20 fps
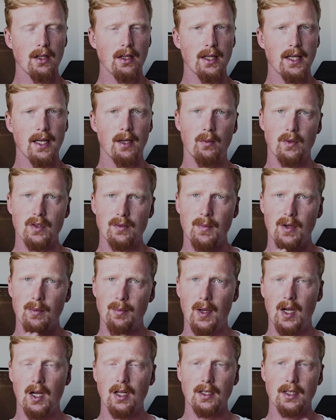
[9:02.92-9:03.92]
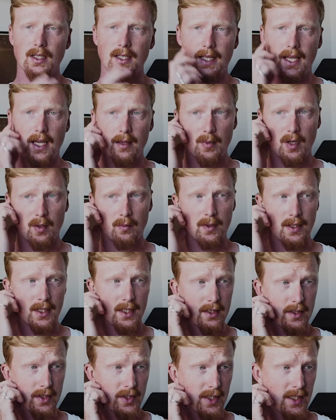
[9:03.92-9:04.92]
it was my partner that came up with
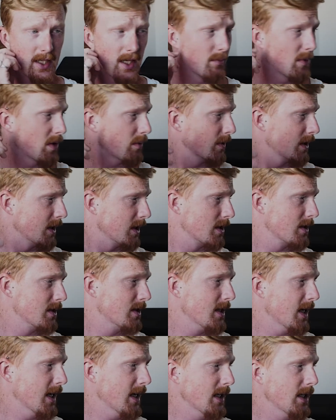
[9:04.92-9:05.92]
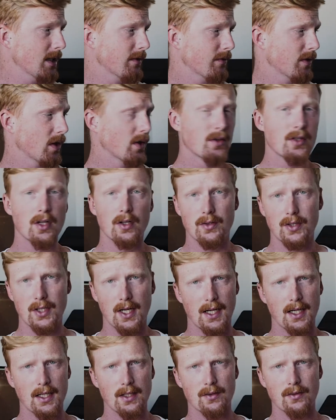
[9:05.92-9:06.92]
it. She came up with this daily photo
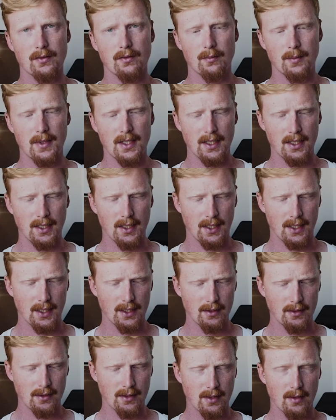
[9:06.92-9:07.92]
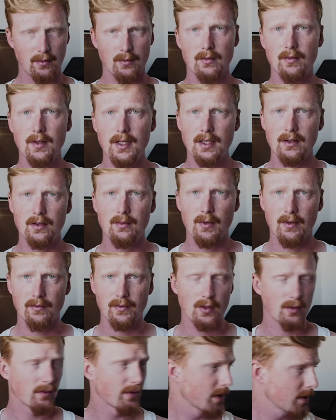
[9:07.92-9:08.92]
challenge for me. And I was really into my
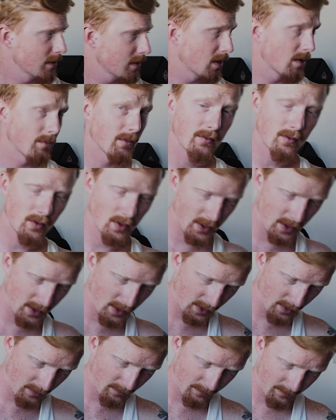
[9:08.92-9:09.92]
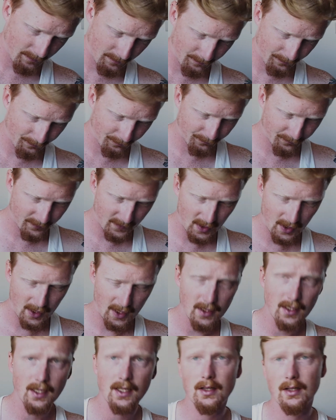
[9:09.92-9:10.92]
photography at the time. I've got it here.
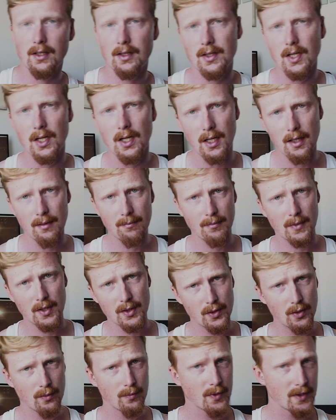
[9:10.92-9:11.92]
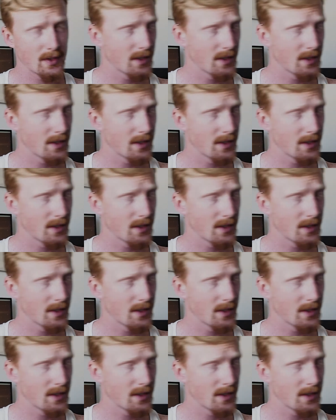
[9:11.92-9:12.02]
And at the time, my job was